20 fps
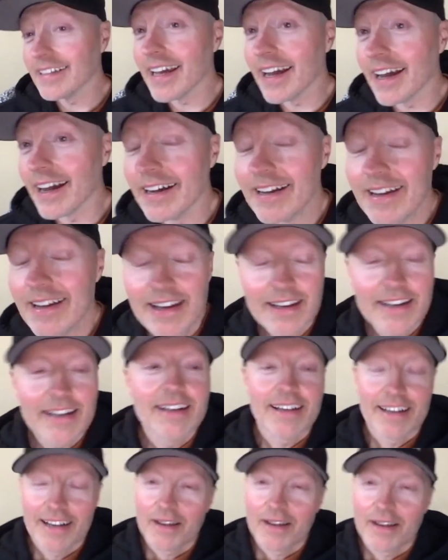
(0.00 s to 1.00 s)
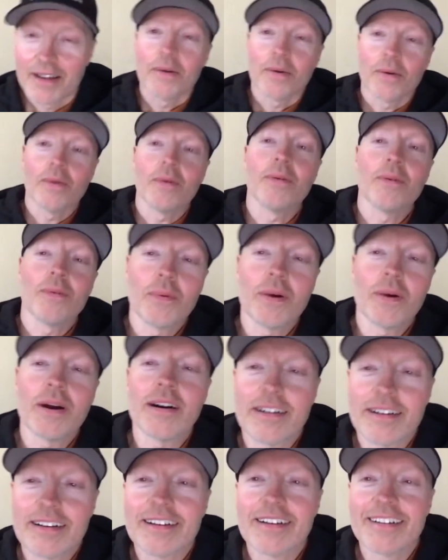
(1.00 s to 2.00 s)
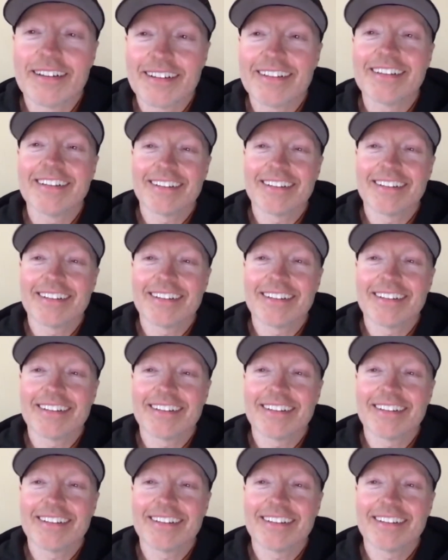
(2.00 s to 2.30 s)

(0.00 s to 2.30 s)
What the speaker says: I mean, I climb, I, you know, ski, I